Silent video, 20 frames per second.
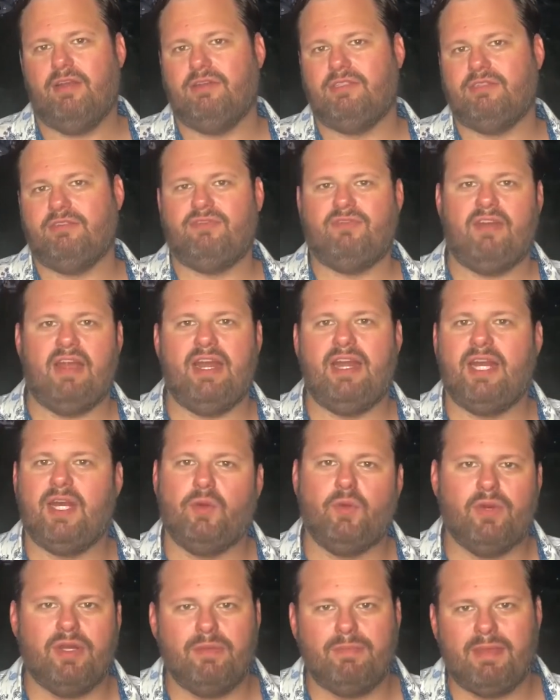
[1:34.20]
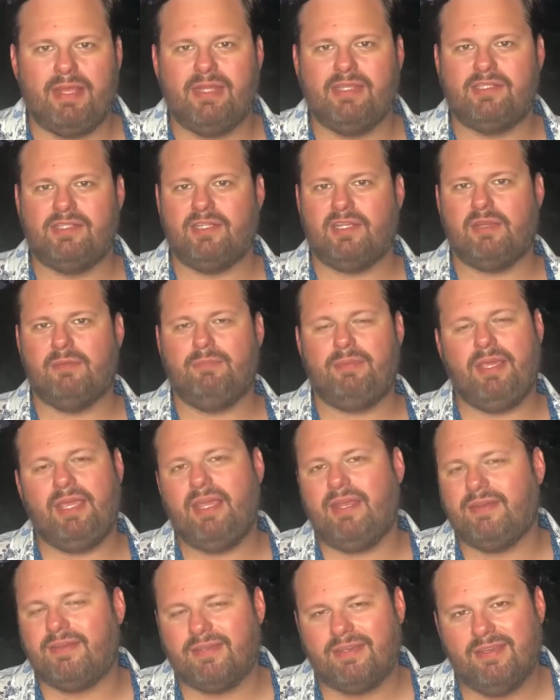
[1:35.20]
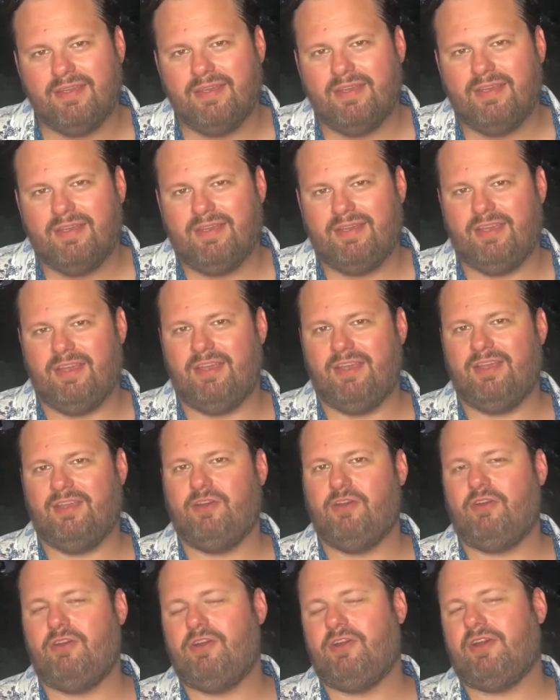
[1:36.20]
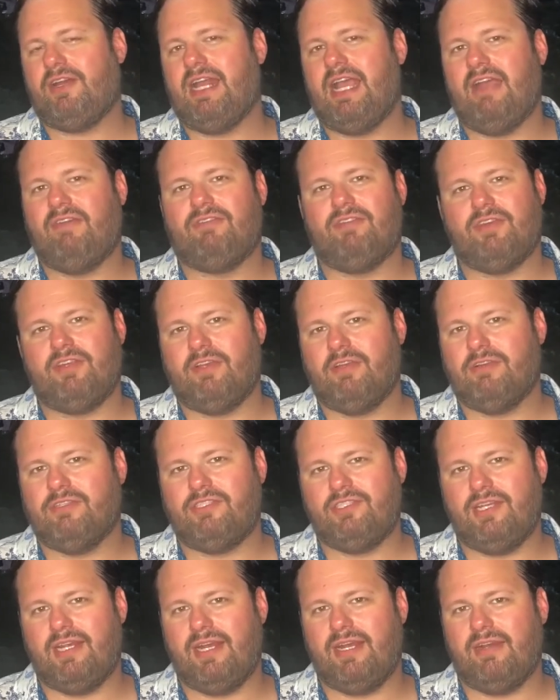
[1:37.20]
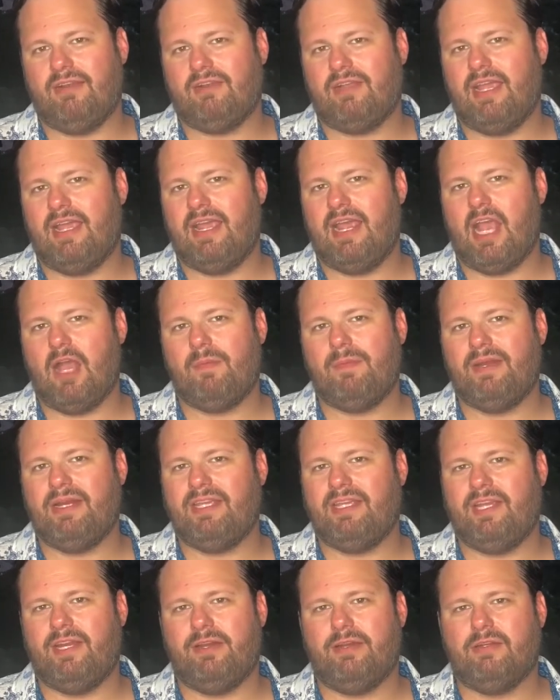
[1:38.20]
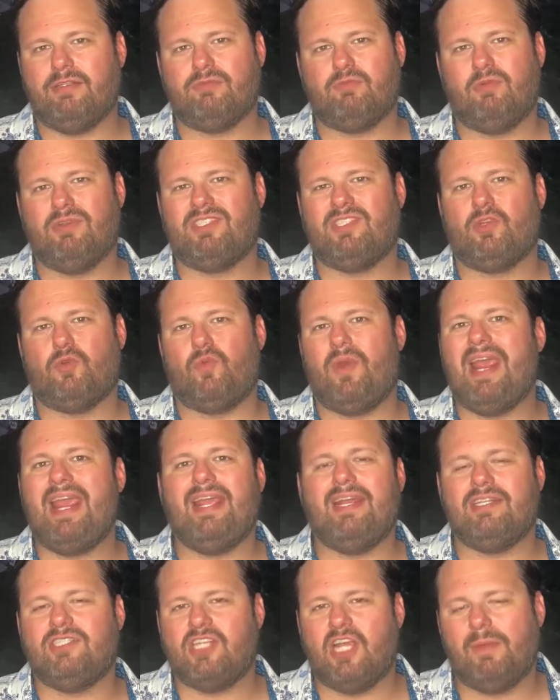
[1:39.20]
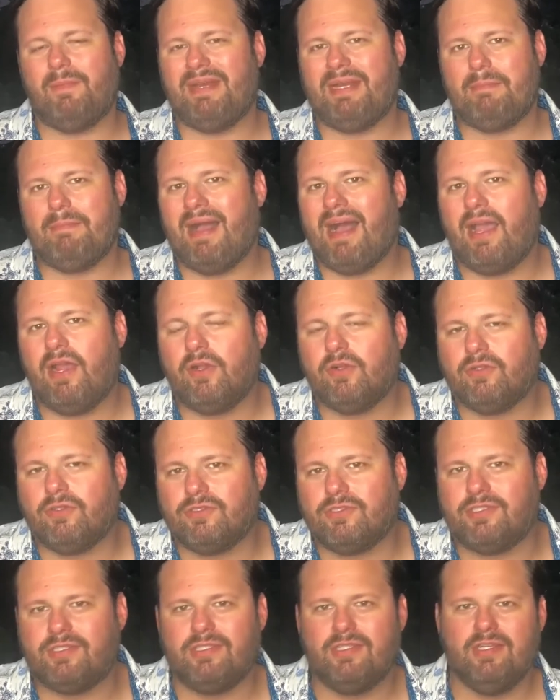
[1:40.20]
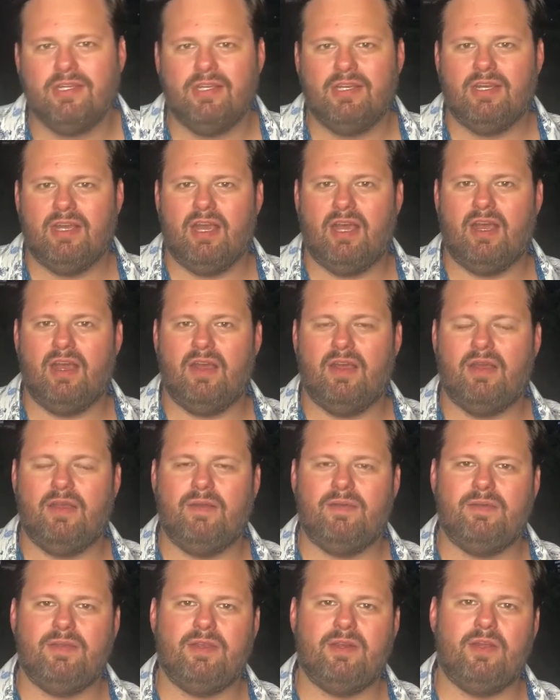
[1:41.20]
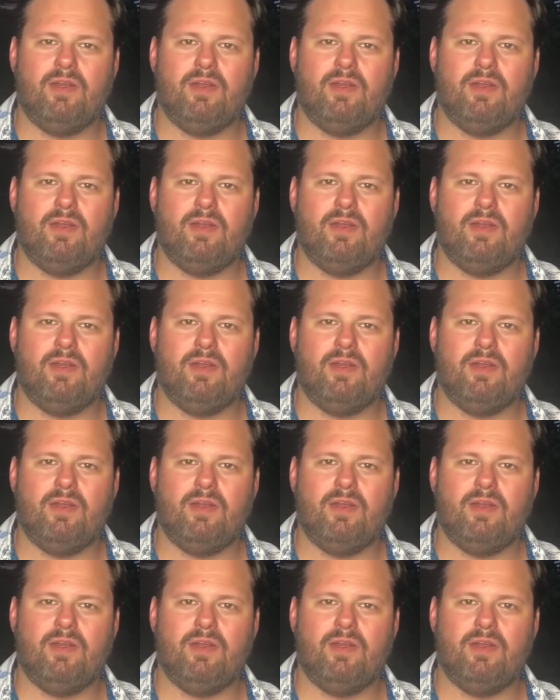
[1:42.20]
defining what it means to compete. You're going to have to negotiate, okay, how many years, what's the range, how many miles, it